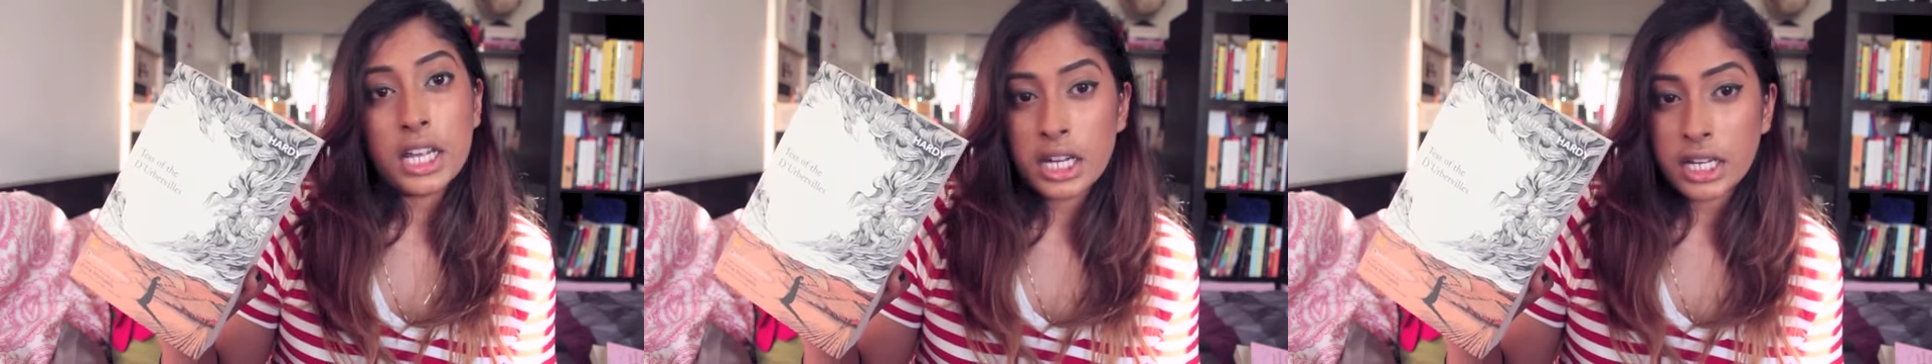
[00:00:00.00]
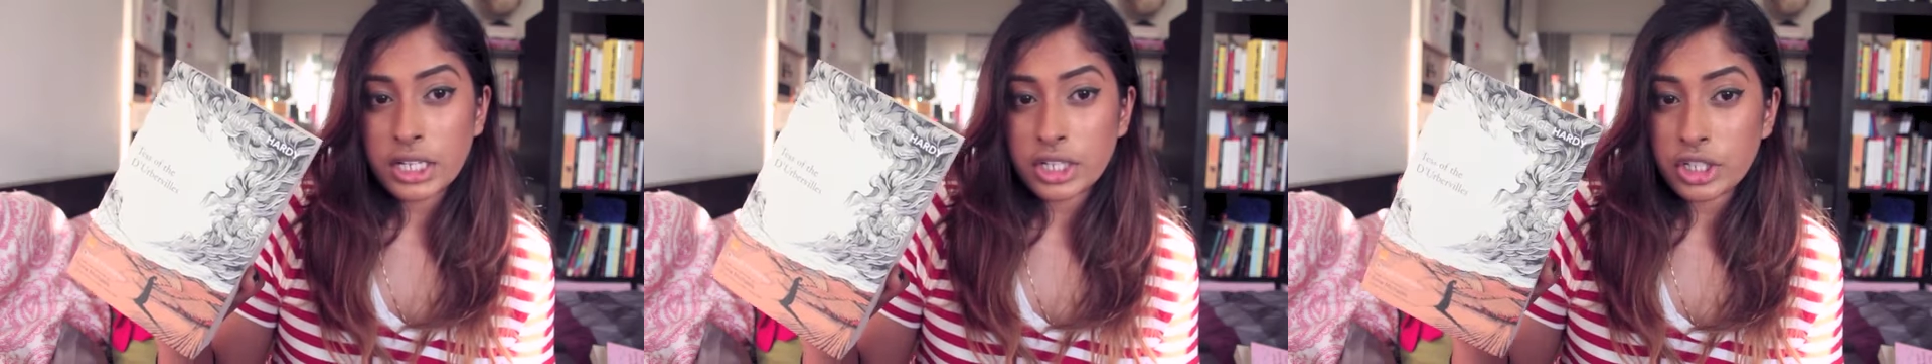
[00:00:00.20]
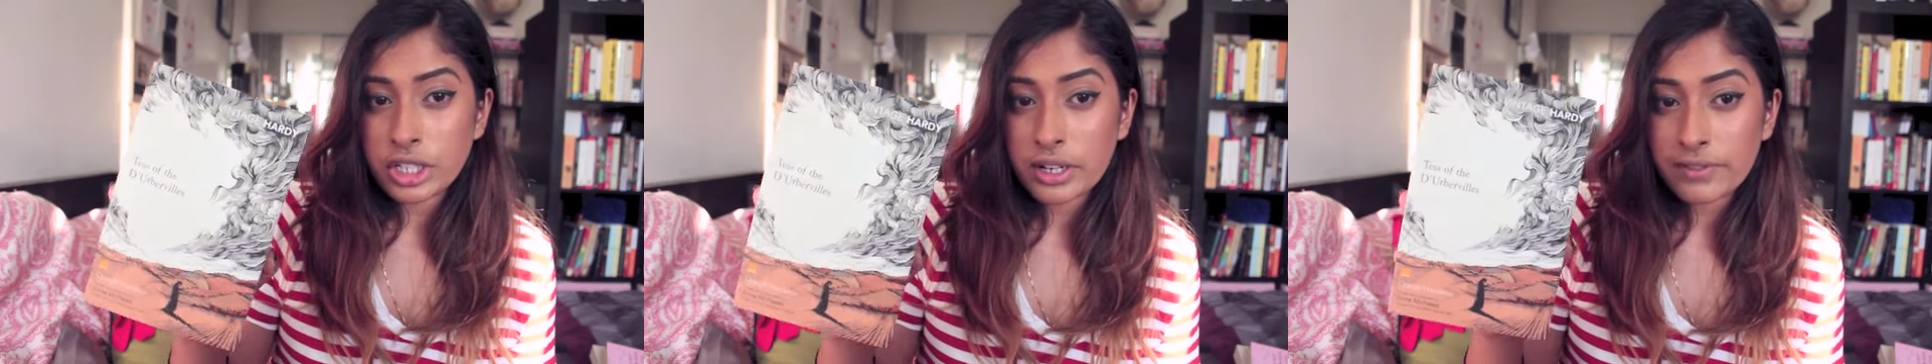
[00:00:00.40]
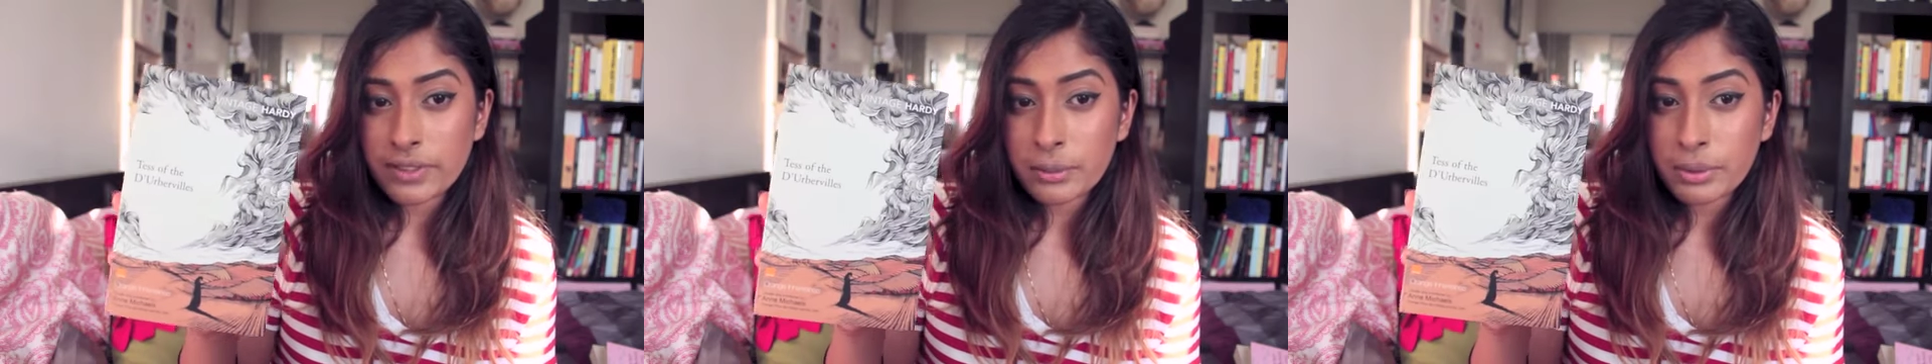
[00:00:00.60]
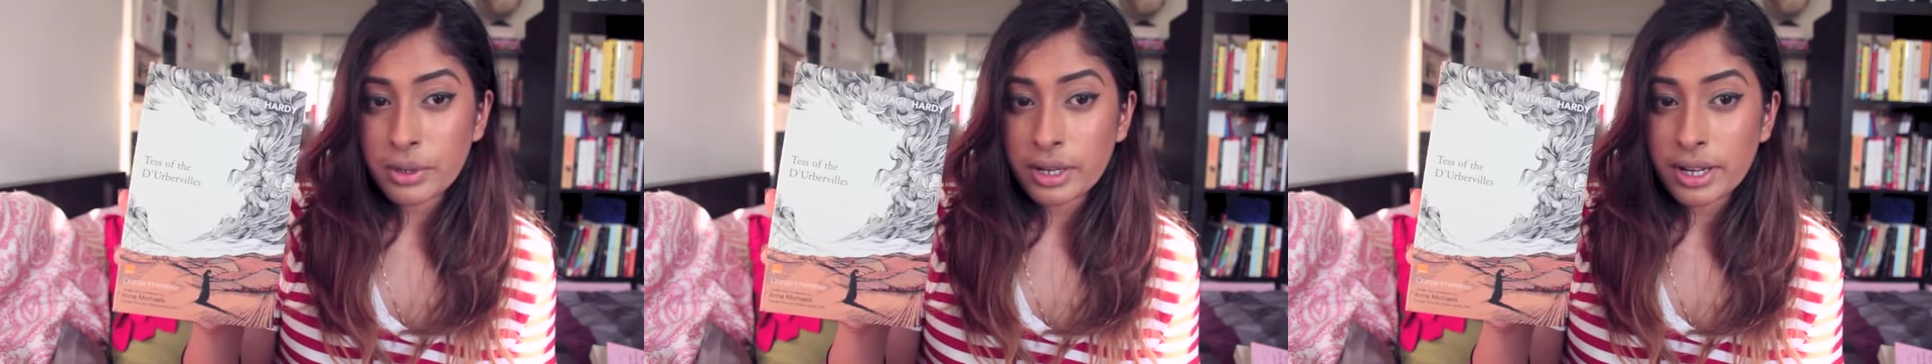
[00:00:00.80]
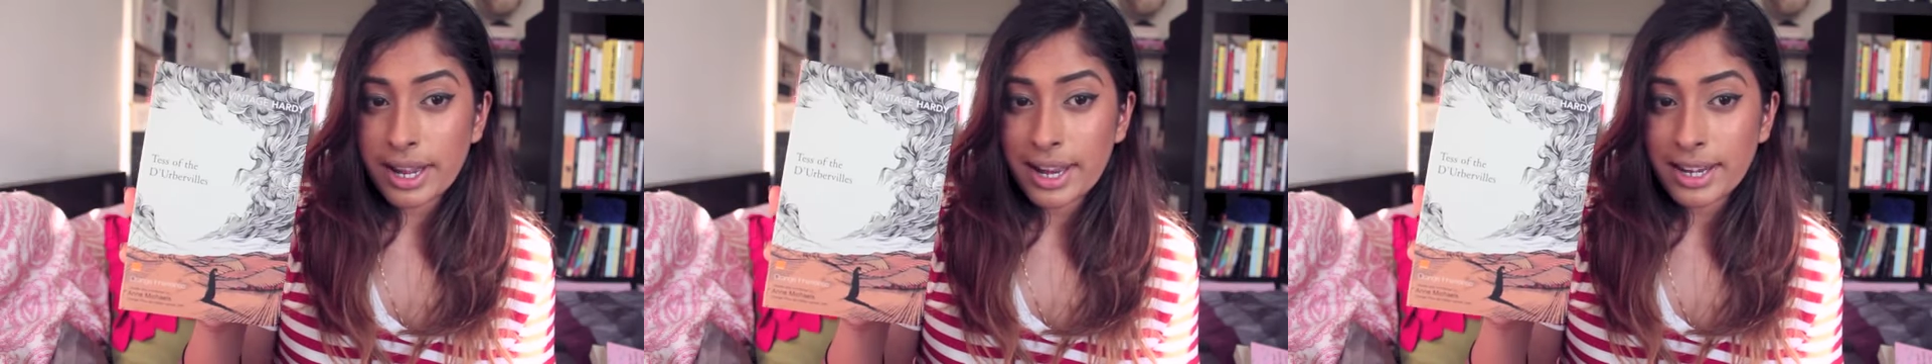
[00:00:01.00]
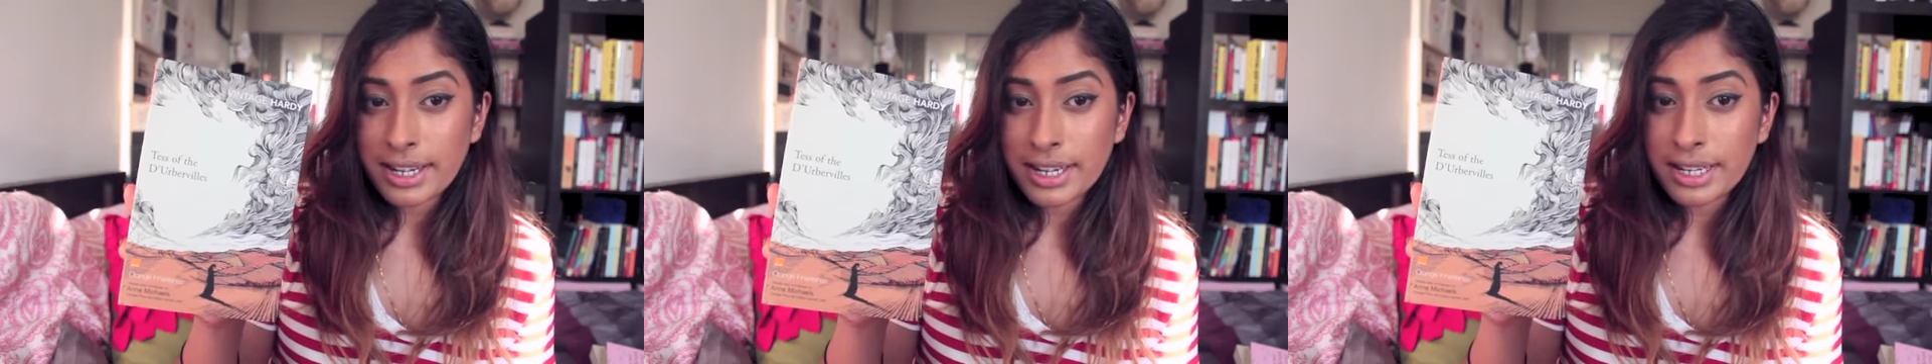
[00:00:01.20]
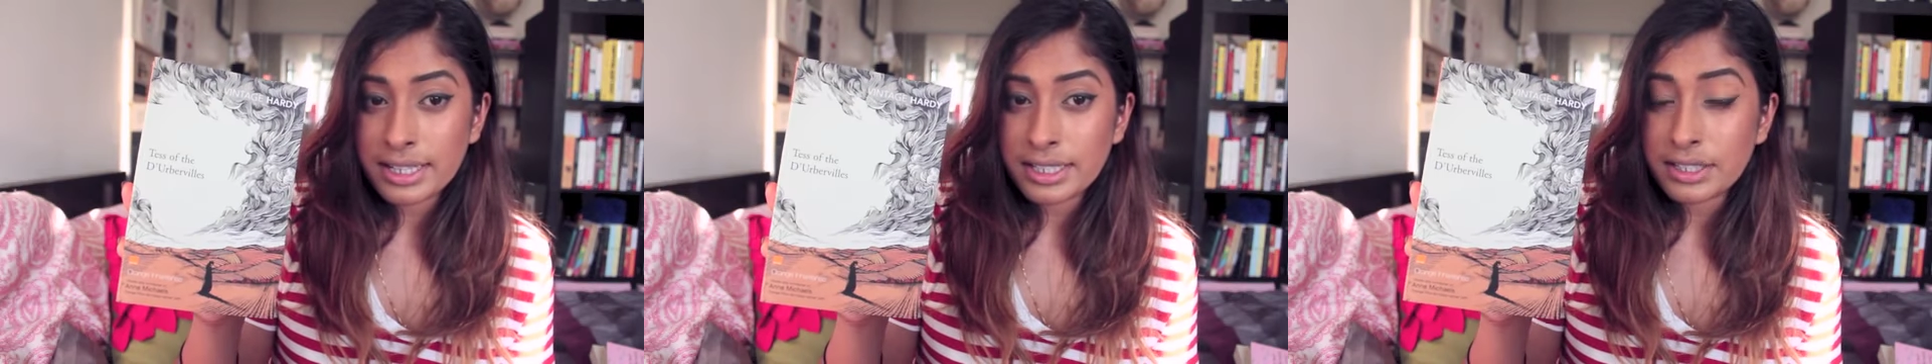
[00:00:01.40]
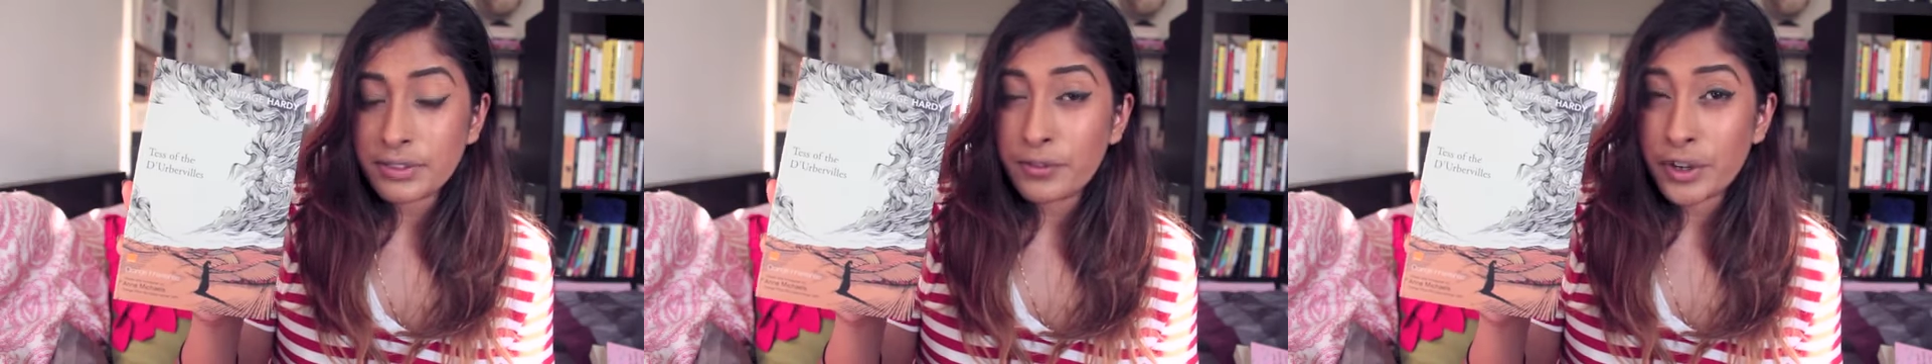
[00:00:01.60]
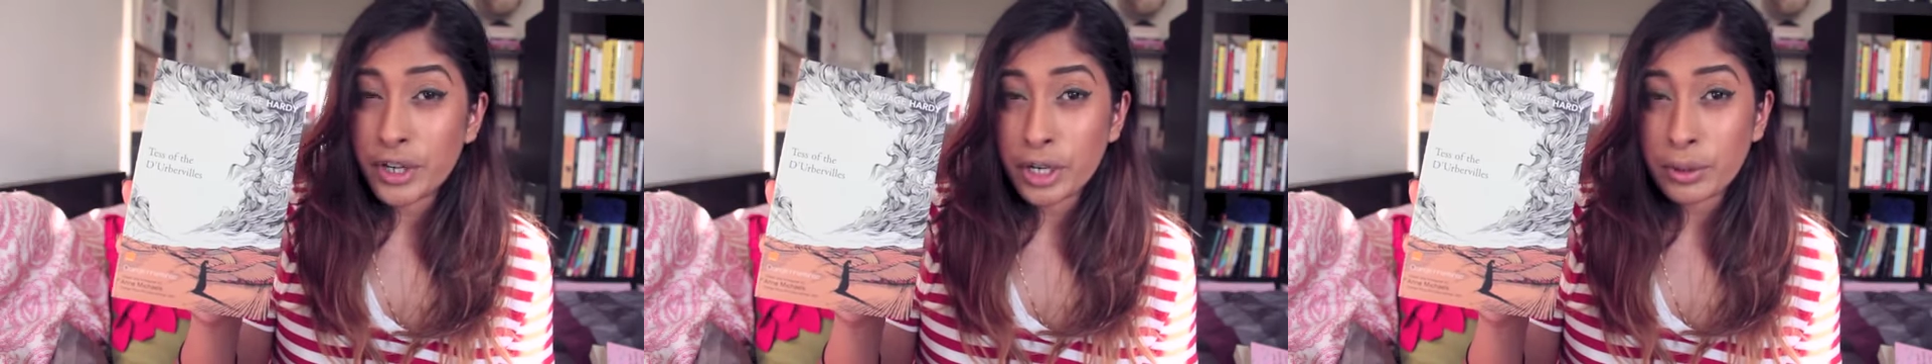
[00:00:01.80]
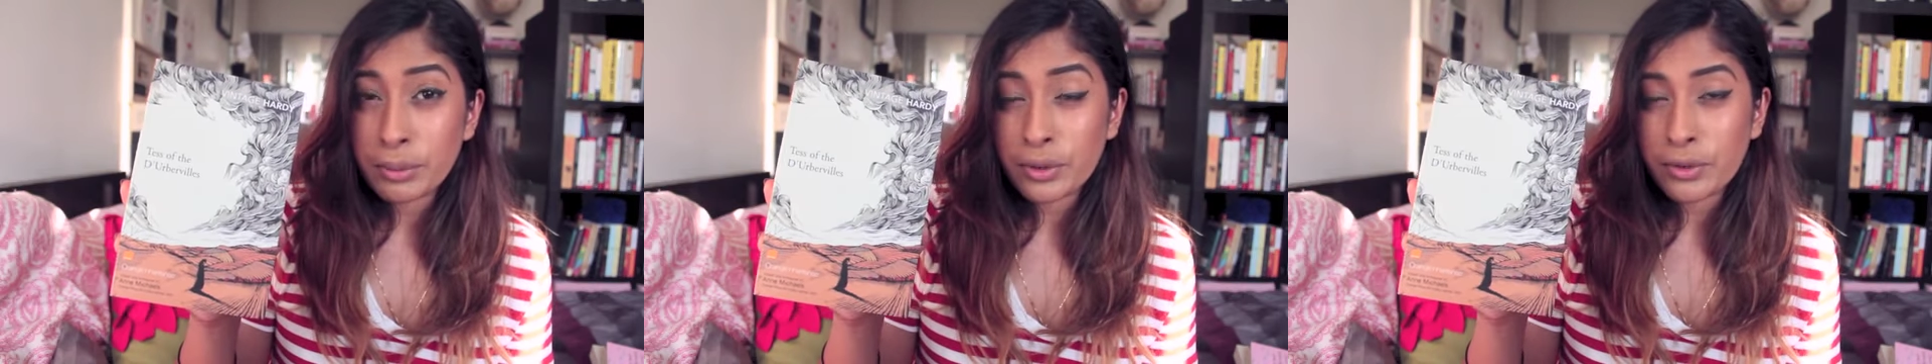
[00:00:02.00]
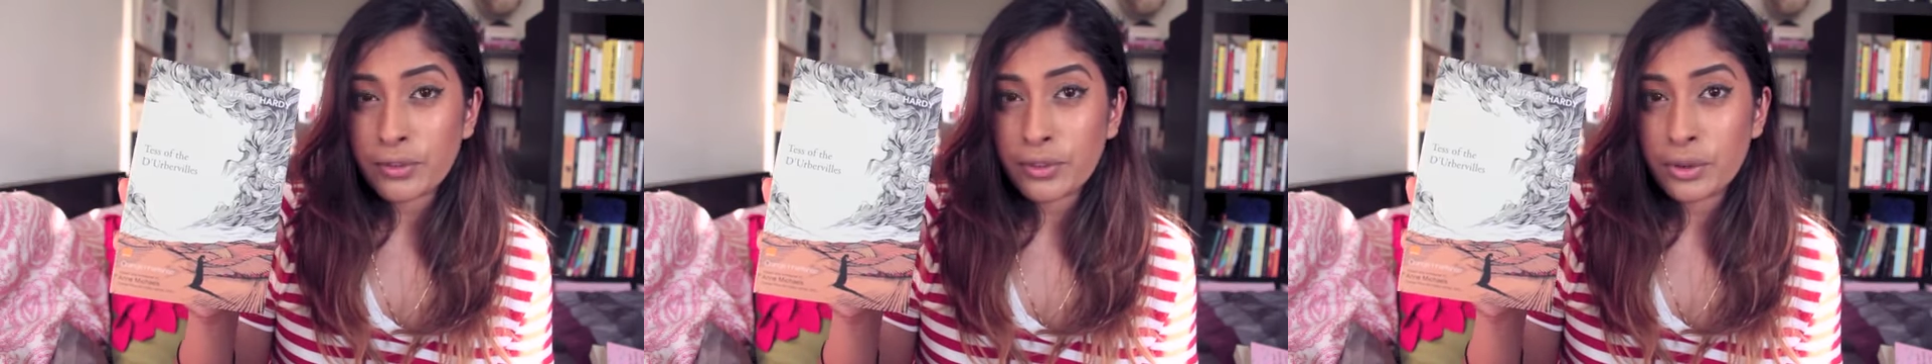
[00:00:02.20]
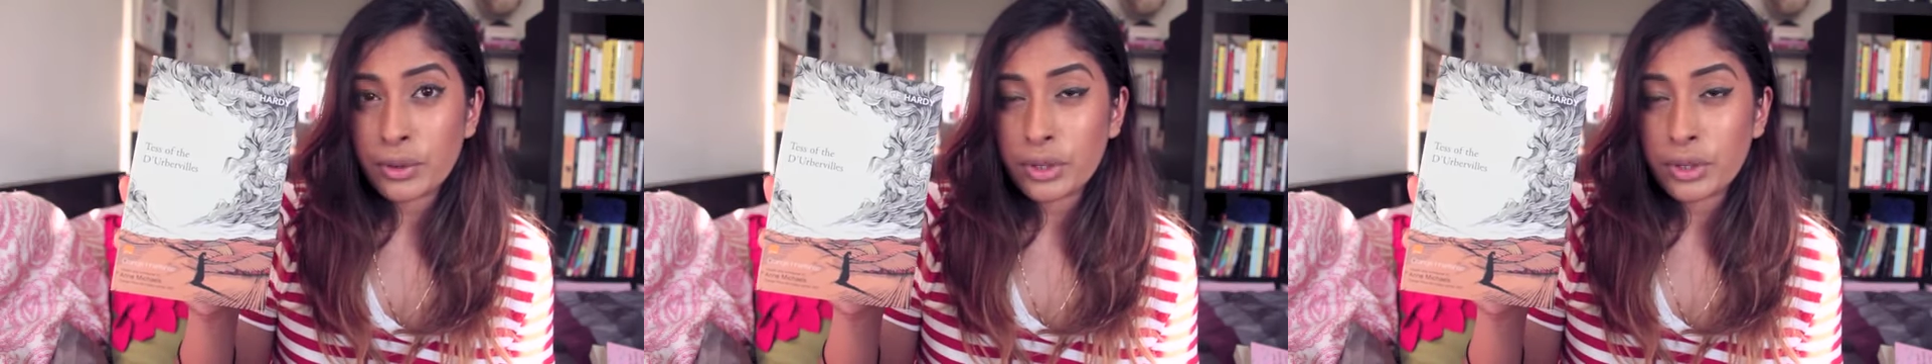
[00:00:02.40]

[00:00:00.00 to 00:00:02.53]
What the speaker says: edition of the book, and it is very beautiful.